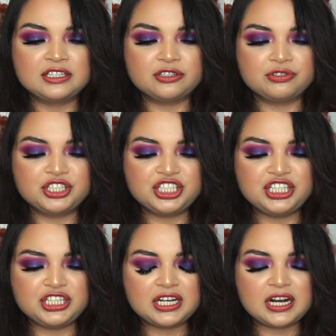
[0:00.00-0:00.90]
So
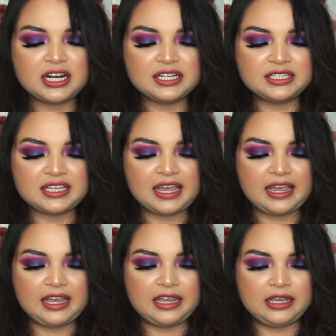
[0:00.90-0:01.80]
she got
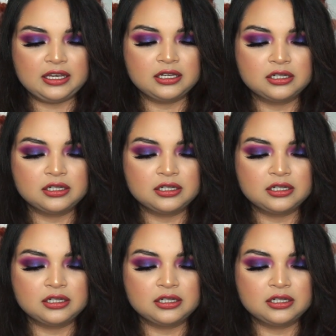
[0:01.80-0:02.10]
a